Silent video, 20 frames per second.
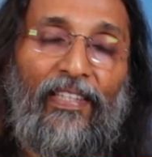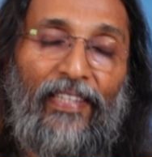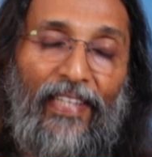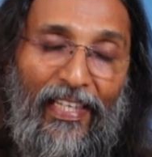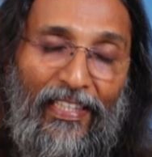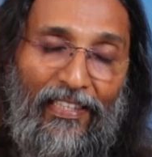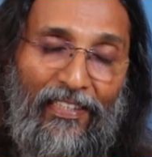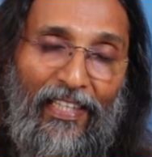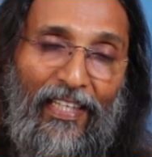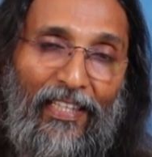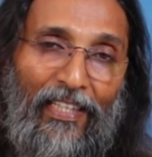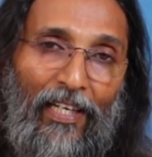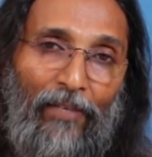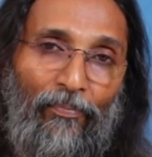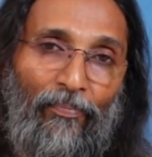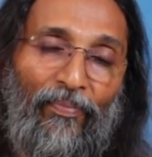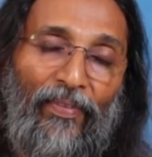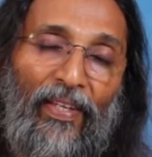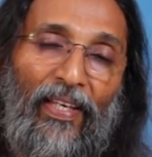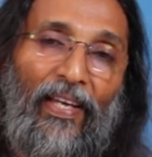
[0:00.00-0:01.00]
takes that
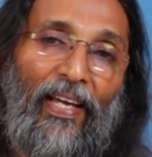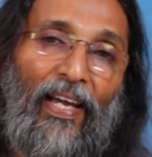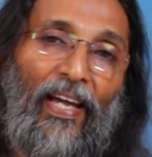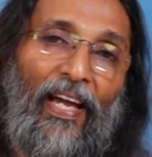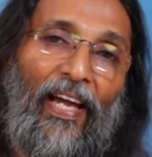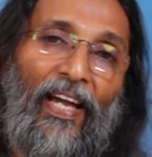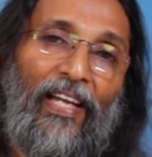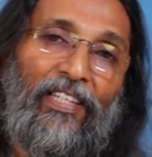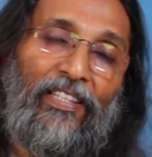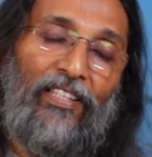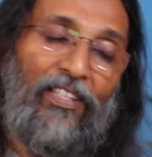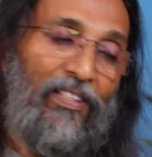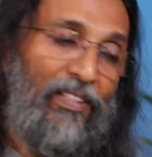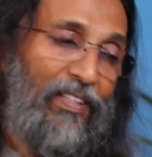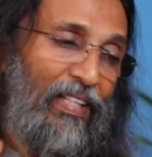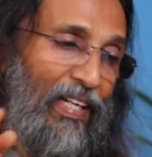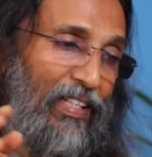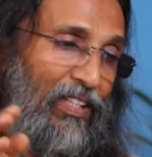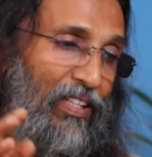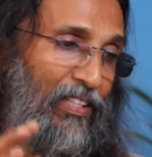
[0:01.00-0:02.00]
up, and
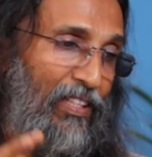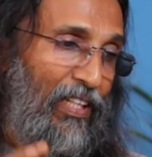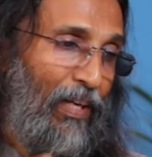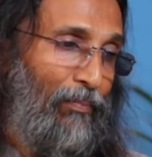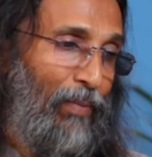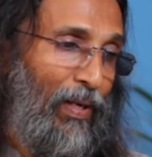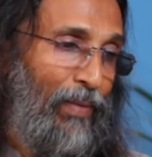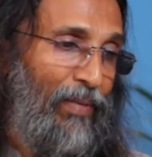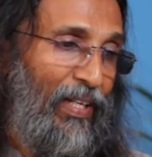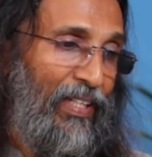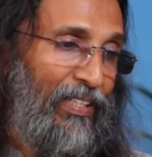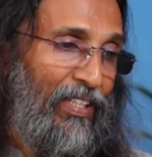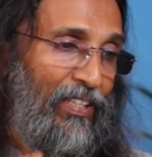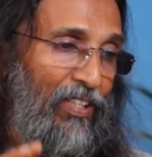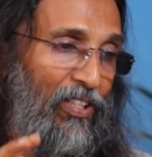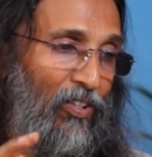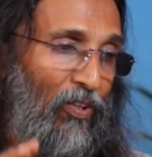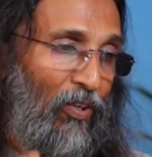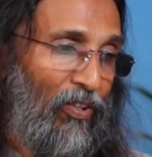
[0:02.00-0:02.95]
that sublimated,